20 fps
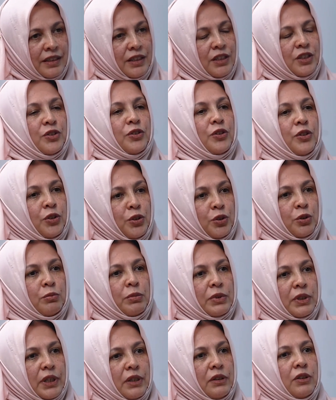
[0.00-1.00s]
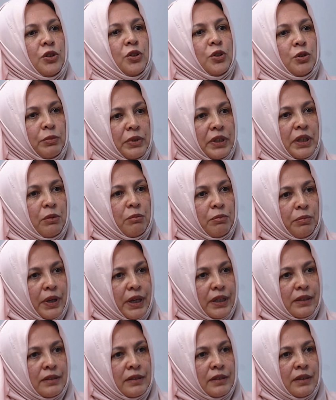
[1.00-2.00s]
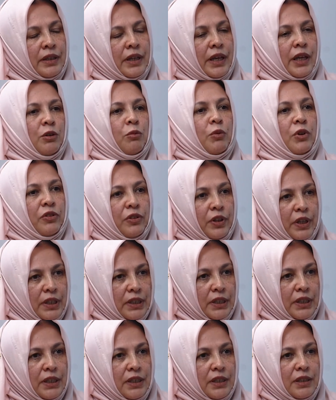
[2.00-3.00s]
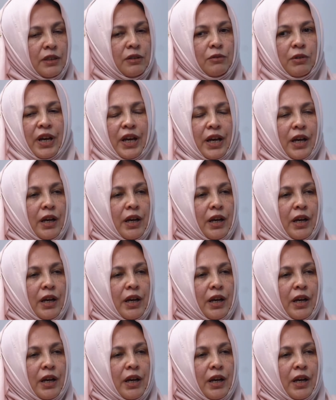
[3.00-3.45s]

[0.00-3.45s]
is the human and the human impact, and what they need, and